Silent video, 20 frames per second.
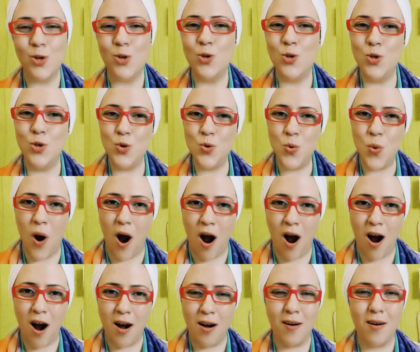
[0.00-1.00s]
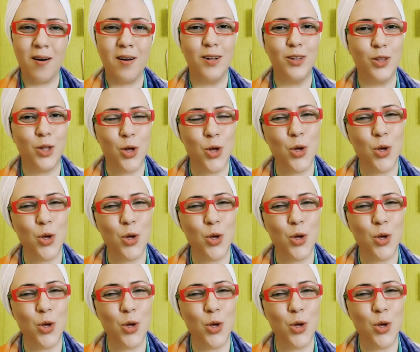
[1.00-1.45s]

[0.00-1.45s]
You are the